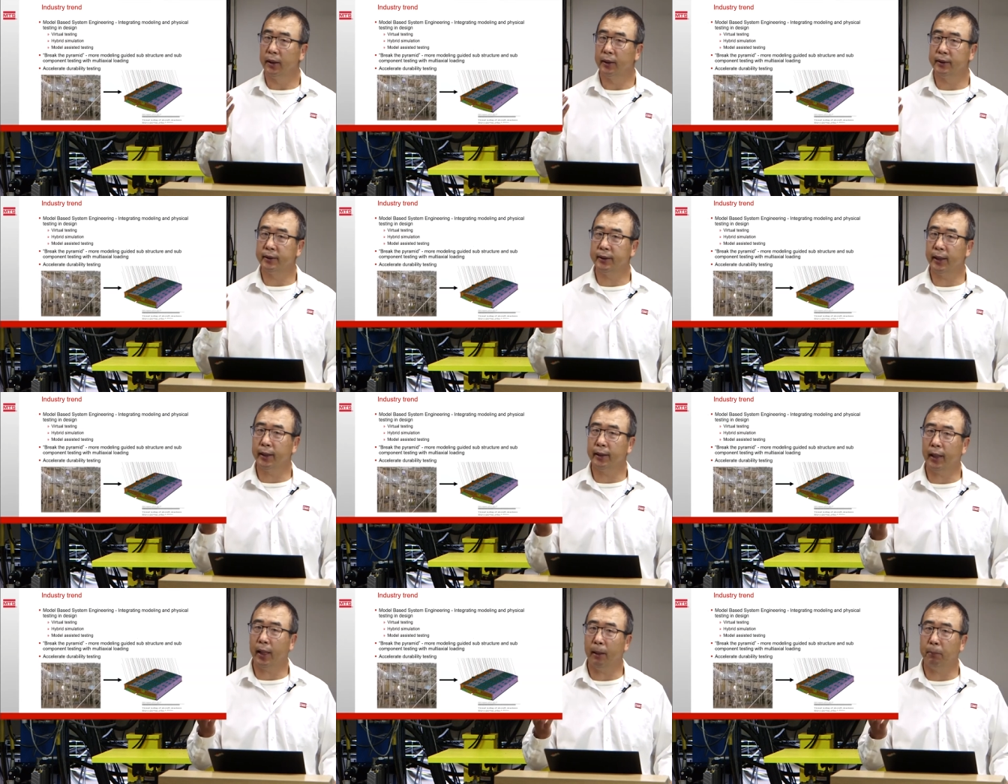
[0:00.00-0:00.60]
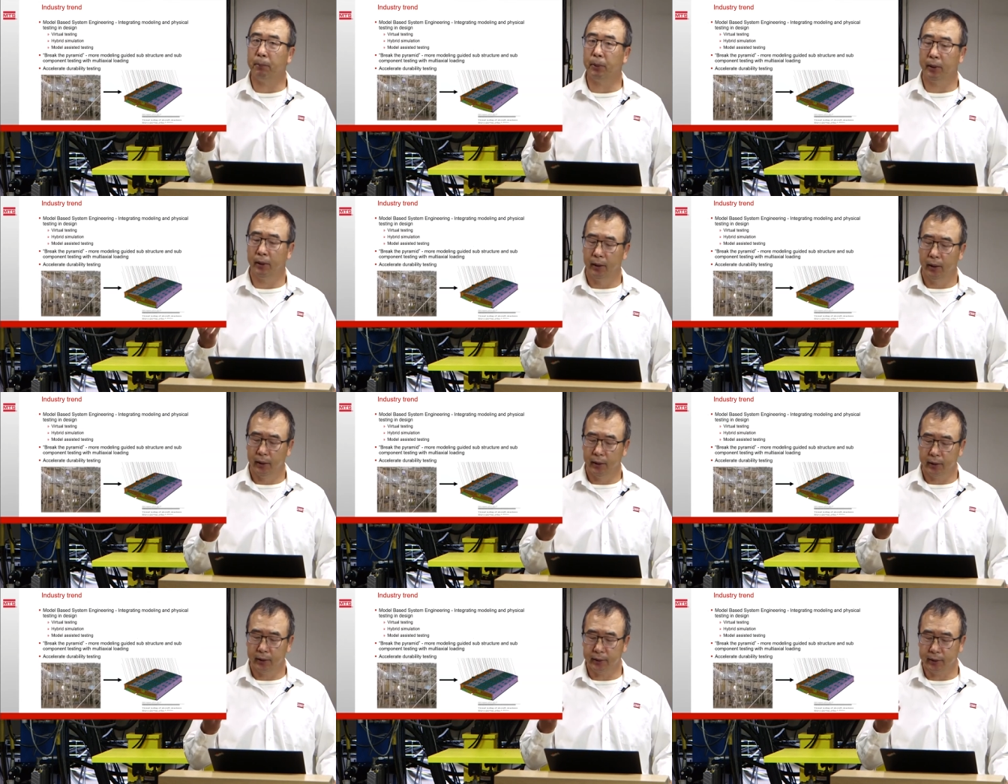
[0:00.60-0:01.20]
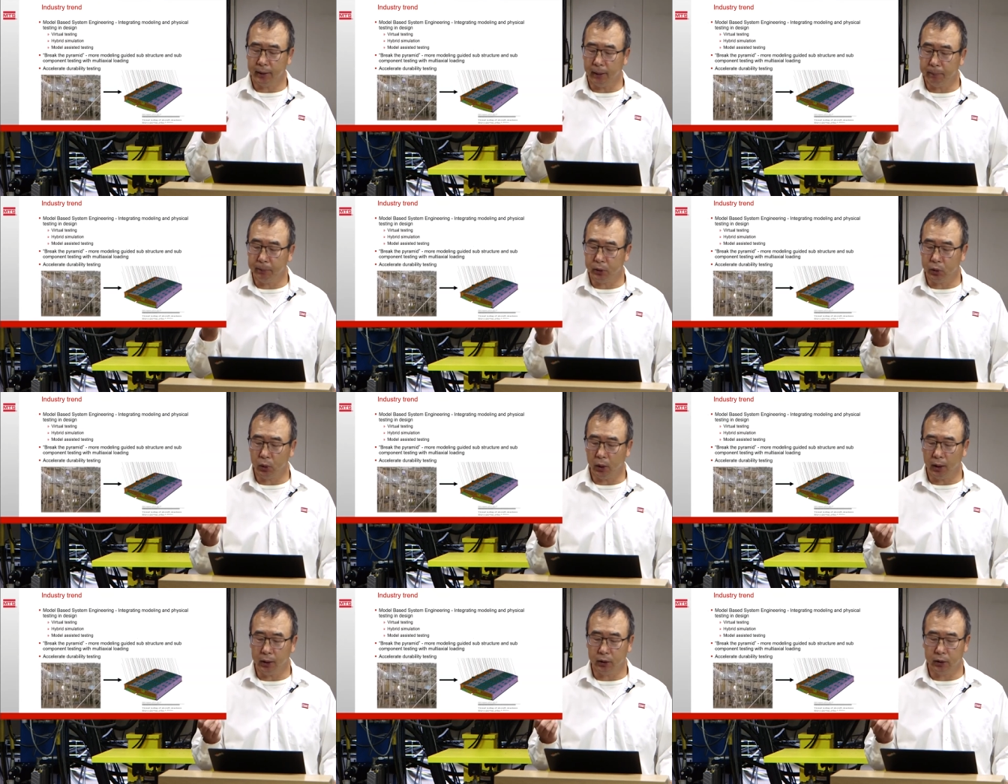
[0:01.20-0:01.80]
set up
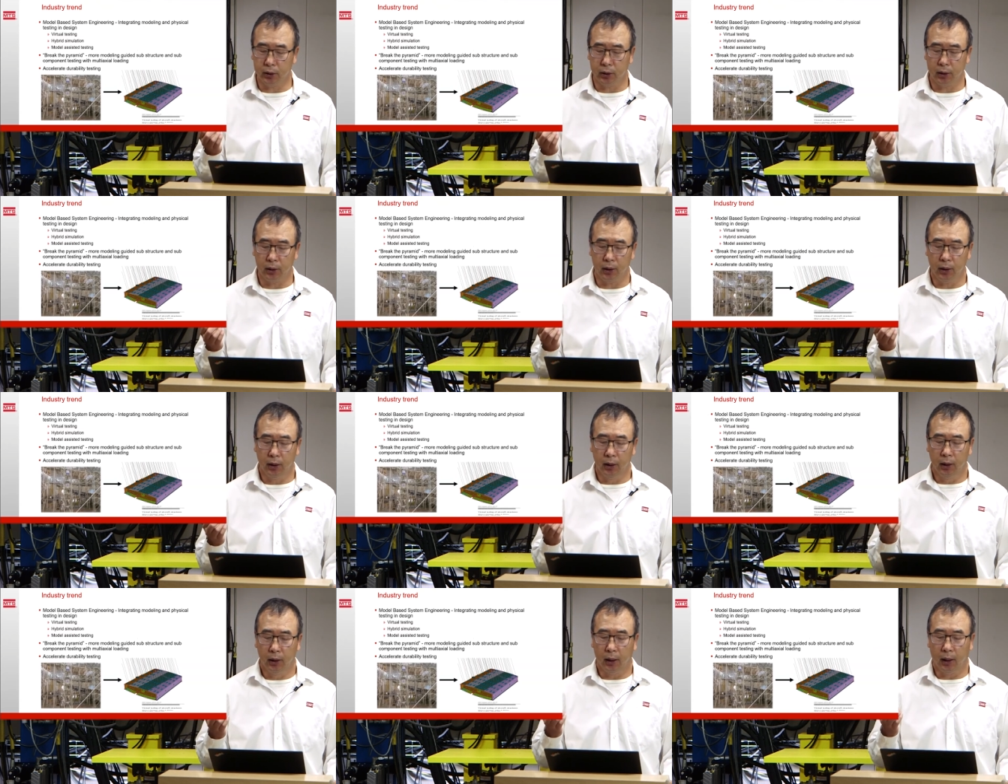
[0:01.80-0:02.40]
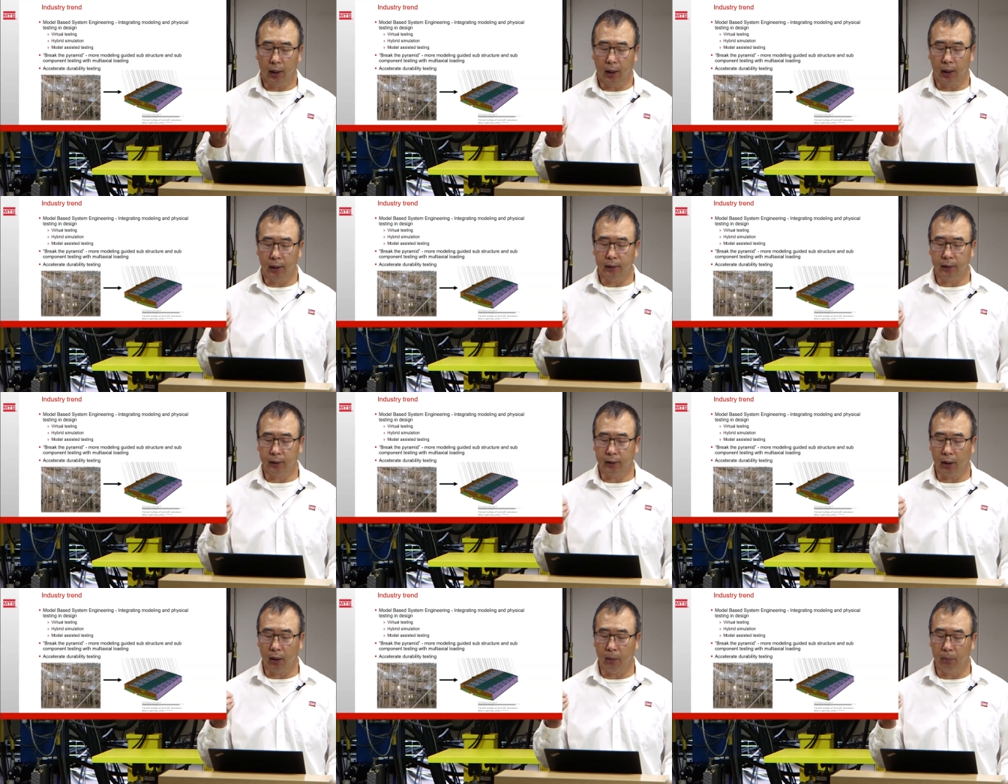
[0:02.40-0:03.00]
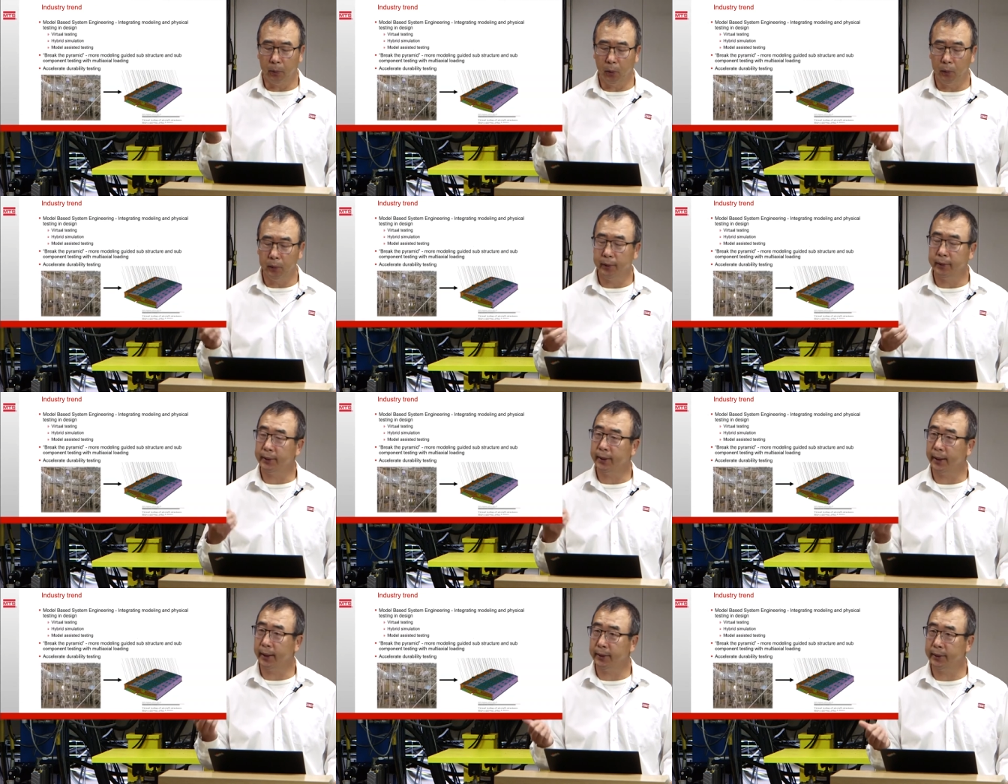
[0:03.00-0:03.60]
substructure and
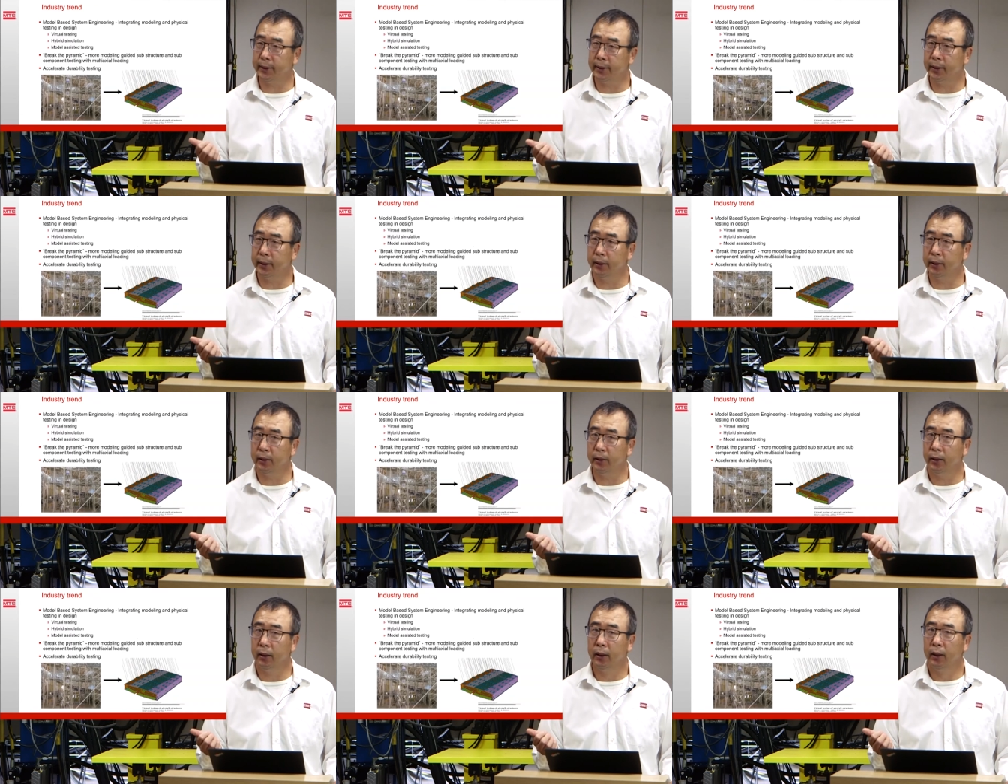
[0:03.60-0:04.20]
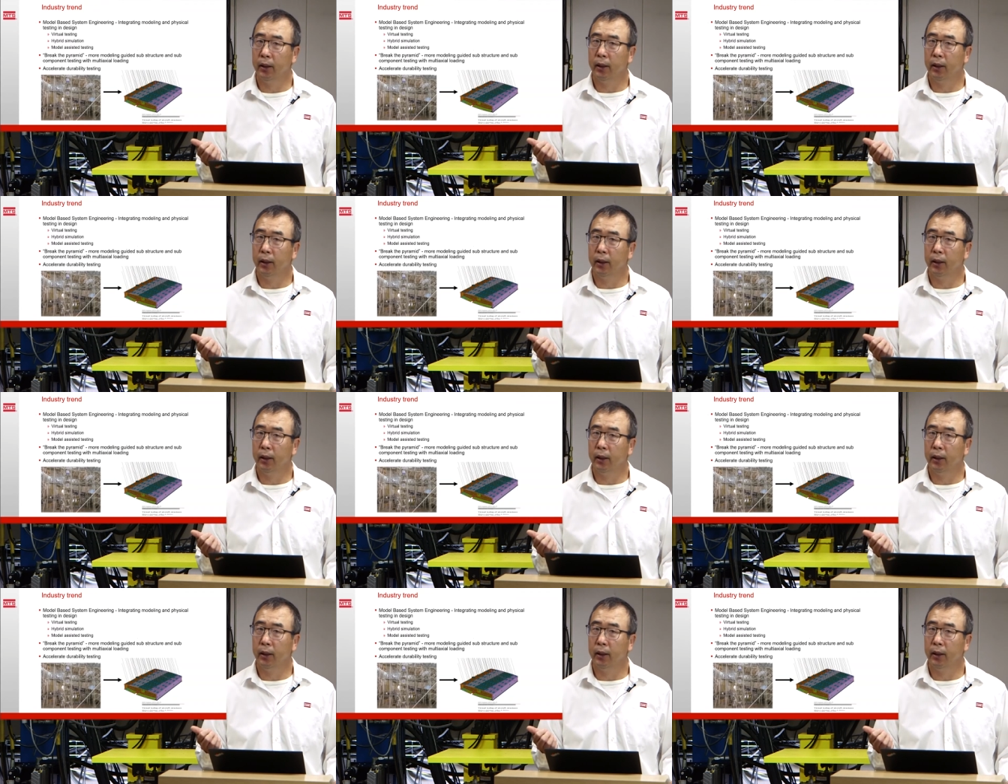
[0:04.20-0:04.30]
component testing